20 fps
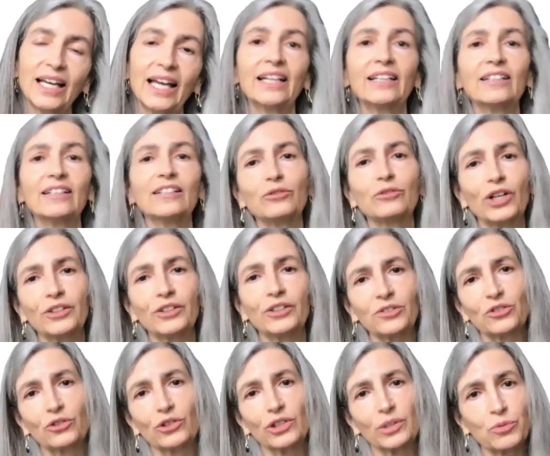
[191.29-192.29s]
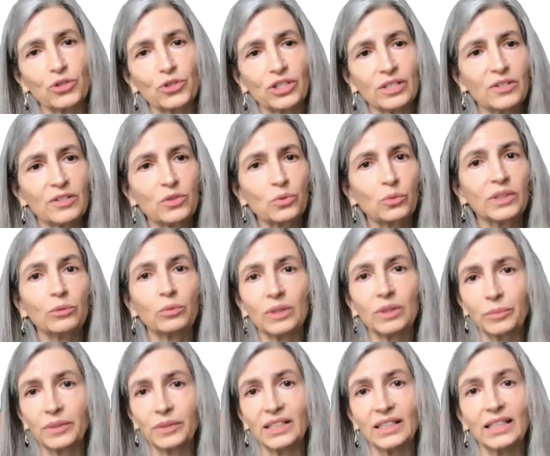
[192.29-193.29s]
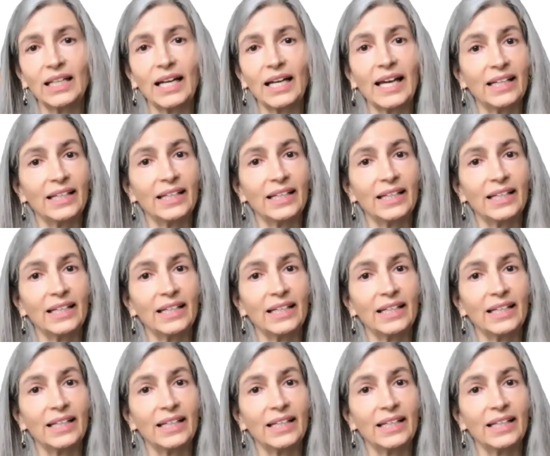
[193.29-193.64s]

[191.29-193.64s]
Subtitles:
end of our descriptions, we will be